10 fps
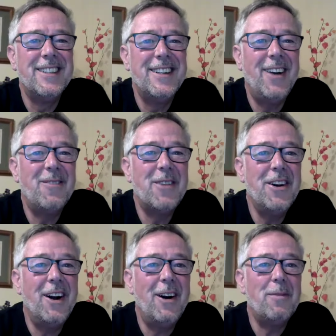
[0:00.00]
How
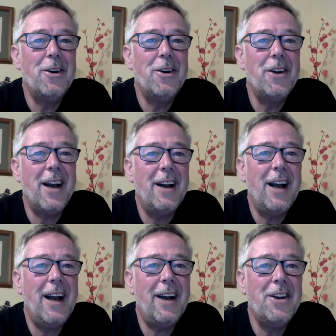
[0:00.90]

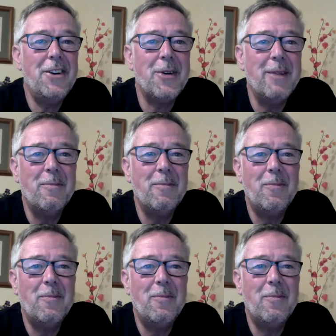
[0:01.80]
are you doing?